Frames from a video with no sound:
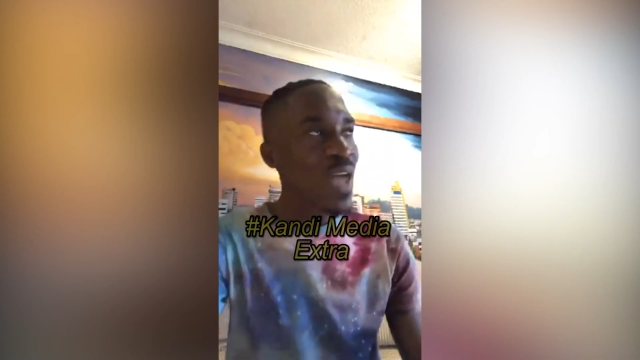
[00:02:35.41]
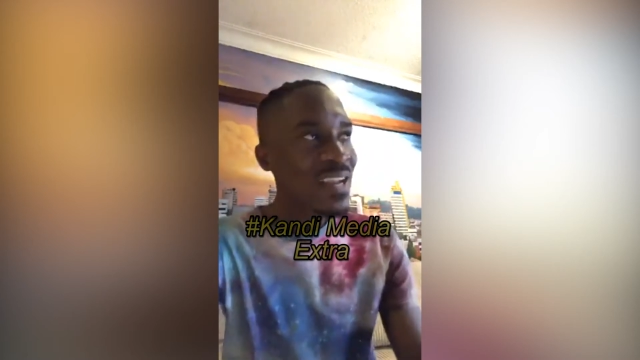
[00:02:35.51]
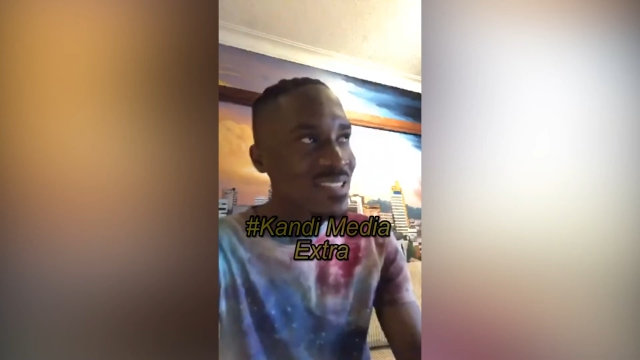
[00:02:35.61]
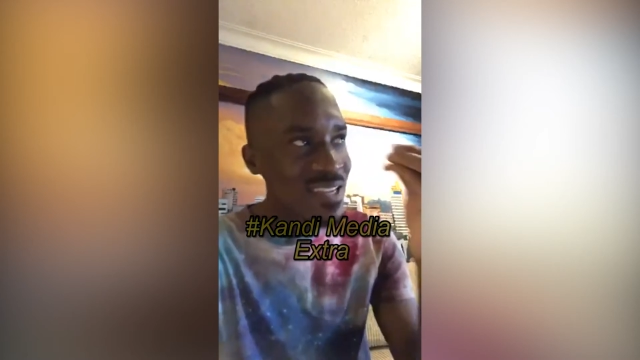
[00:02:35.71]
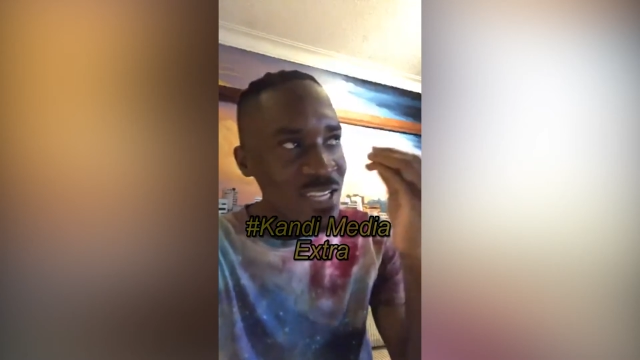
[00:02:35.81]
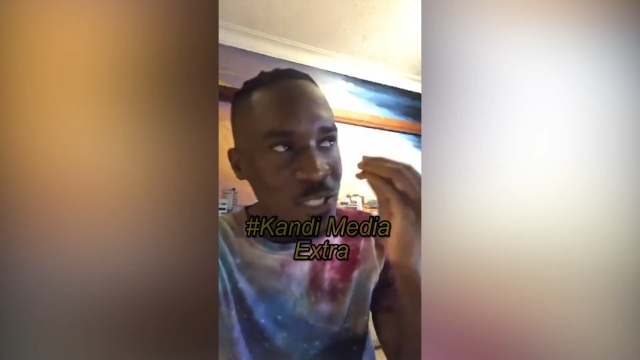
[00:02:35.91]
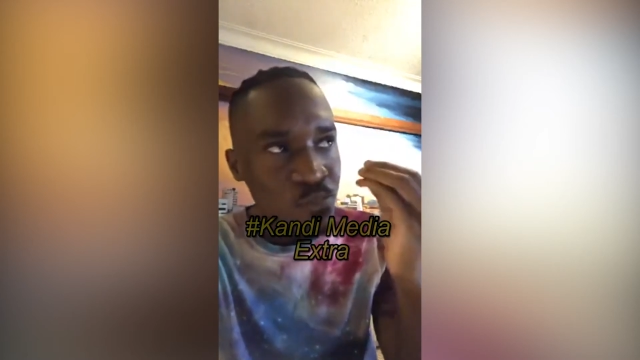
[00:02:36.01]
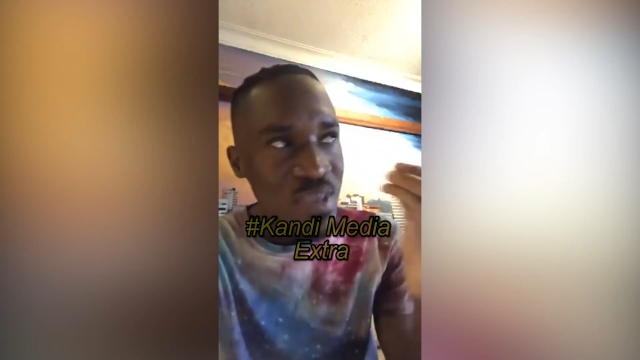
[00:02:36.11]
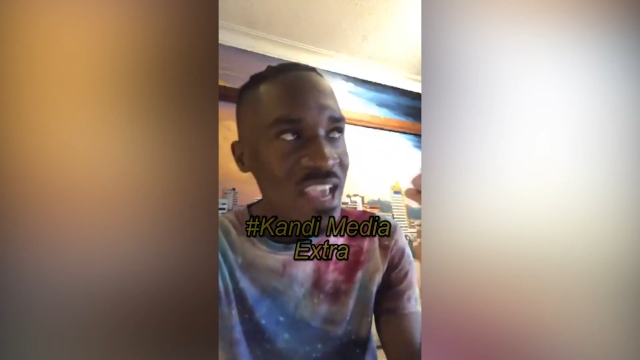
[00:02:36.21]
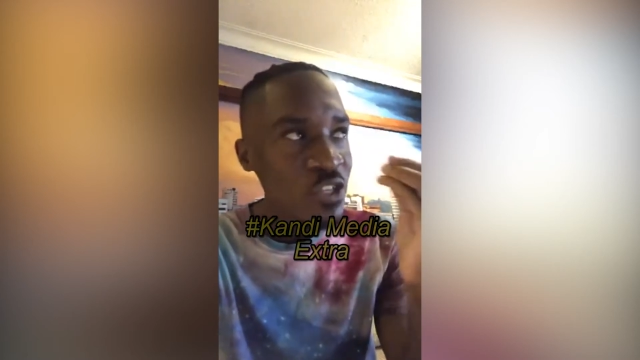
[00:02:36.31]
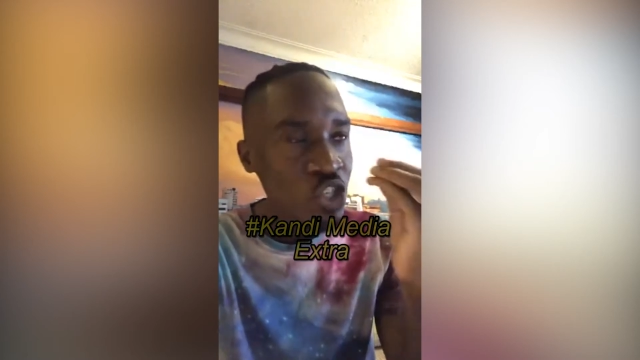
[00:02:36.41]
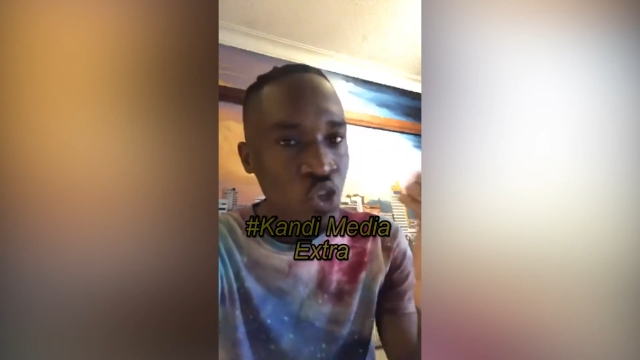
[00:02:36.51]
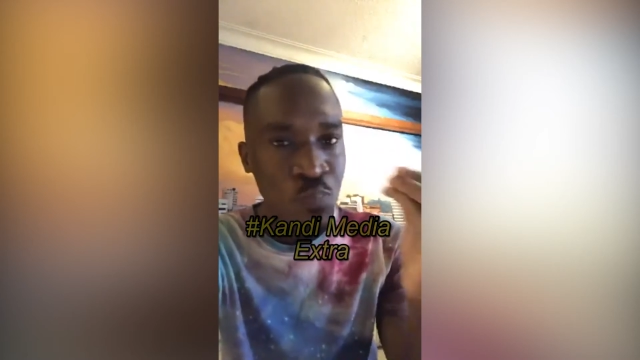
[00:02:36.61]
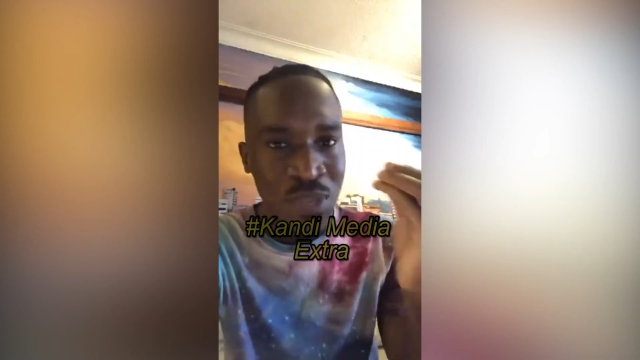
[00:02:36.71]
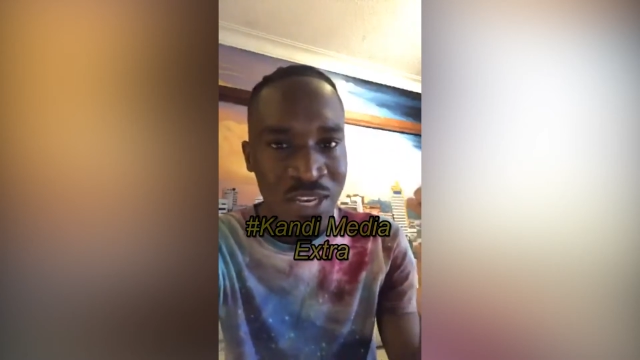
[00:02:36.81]
That is bare
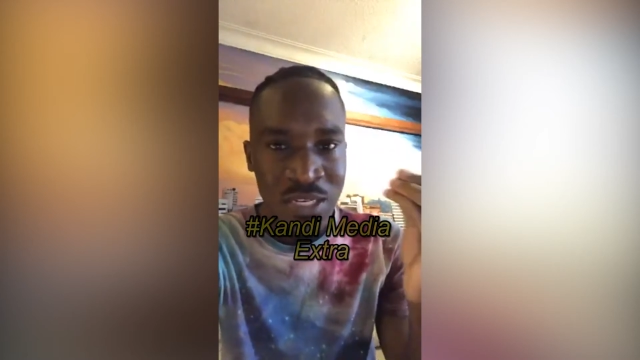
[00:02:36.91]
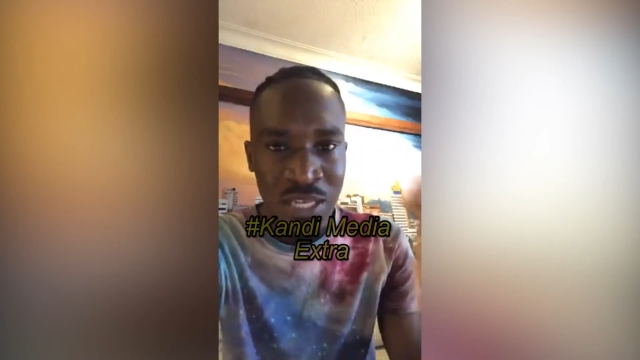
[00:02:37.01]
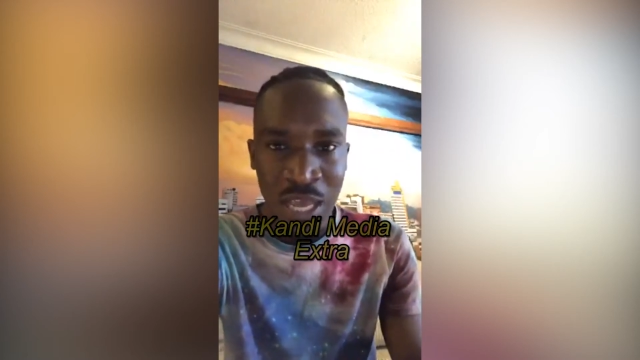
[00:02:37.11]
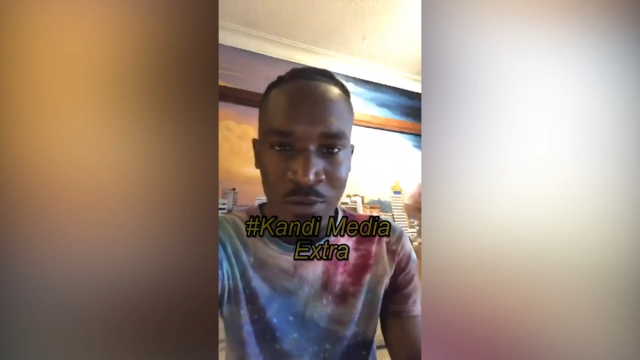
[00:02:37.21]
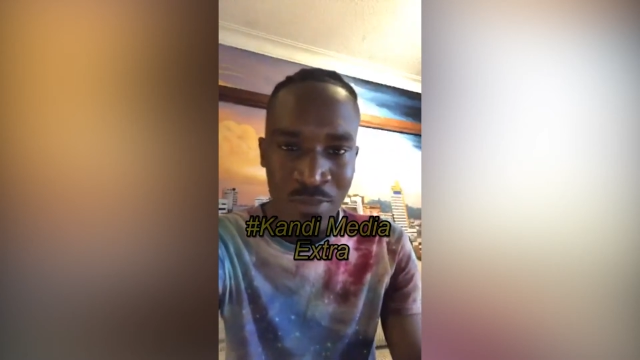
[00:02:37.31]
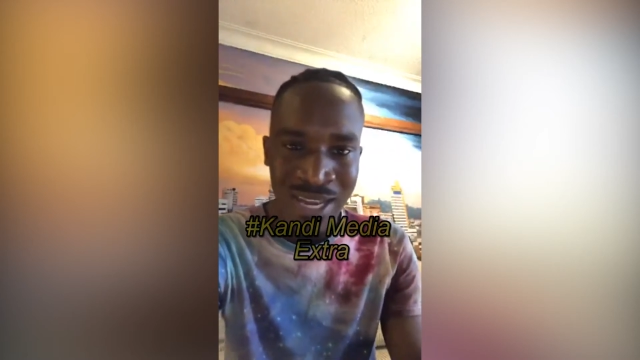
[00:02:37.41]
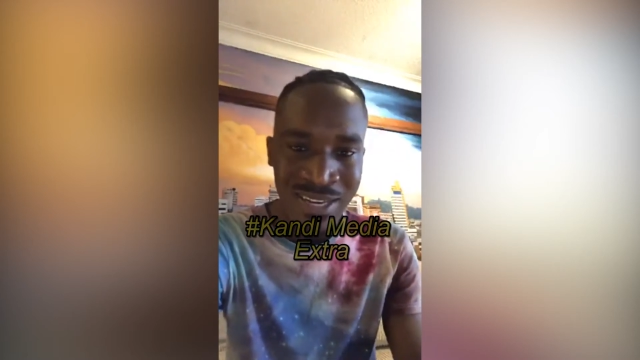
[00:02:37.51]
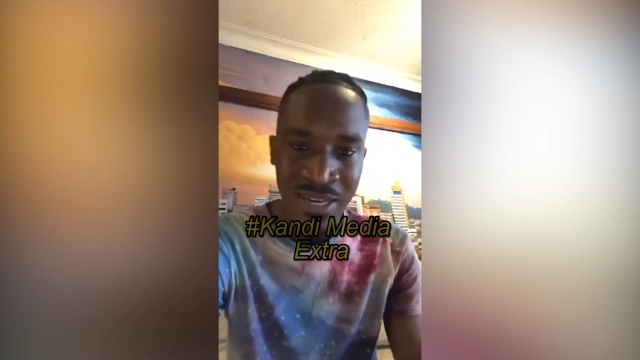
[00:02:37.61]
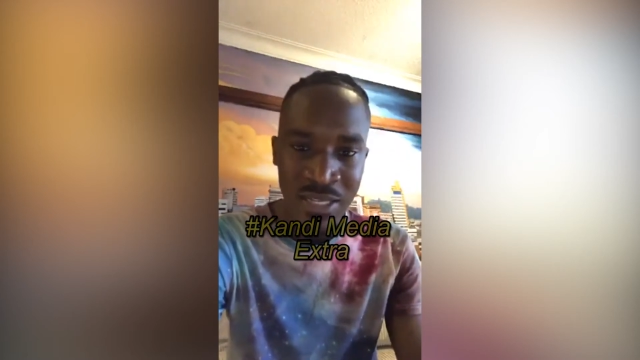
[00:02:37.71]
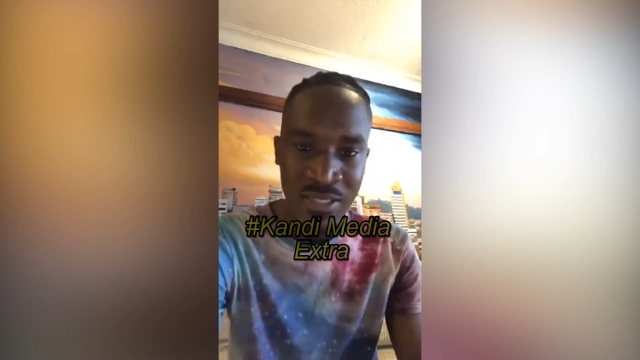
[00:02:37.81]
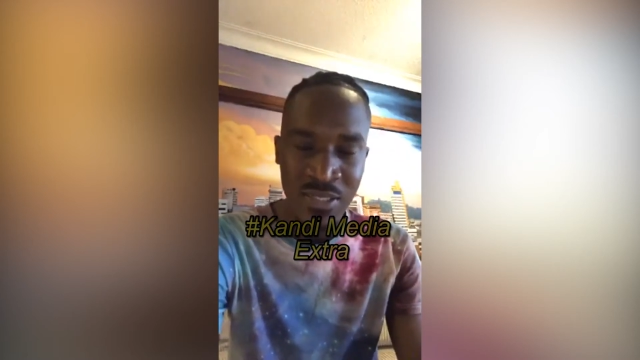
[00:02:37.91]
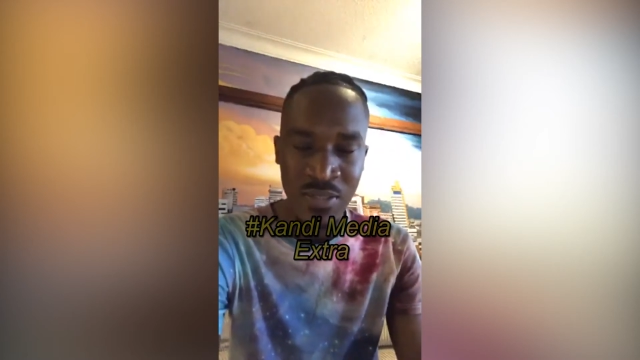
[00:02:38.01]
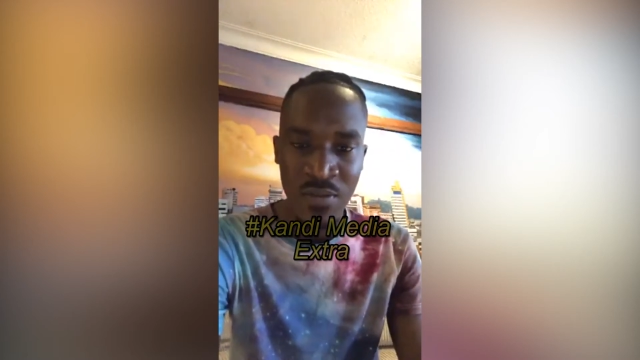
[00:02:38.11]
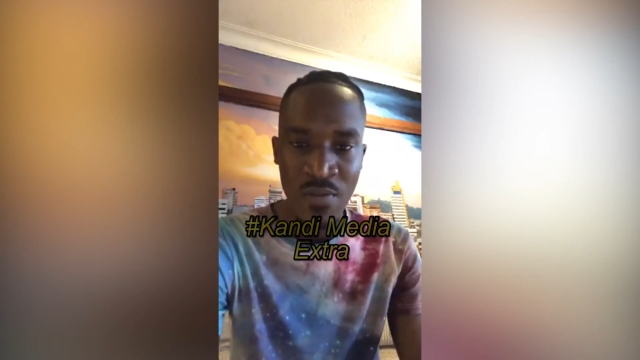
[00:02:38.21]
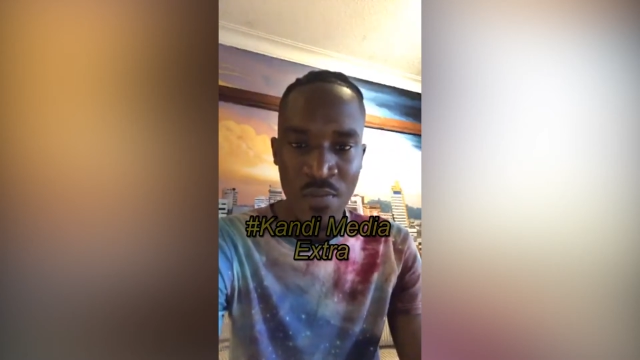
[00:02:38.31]
stupidity and
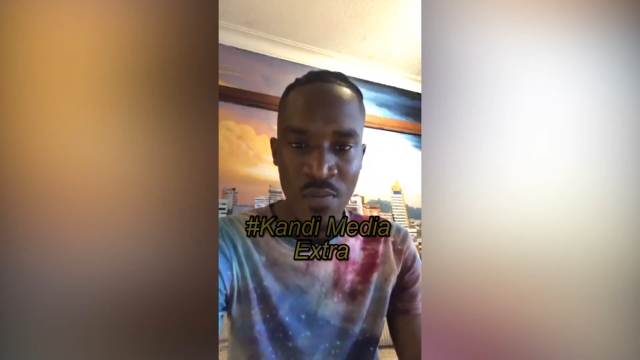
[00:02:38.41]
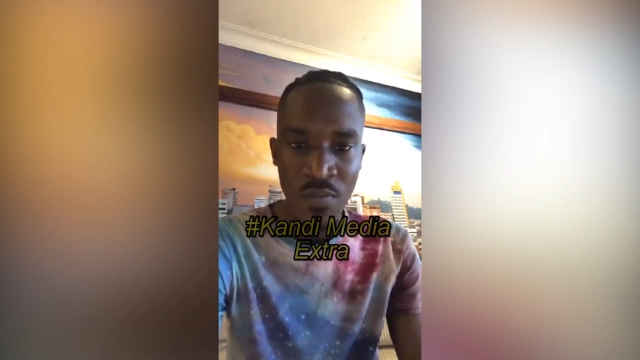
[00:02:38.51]
madness.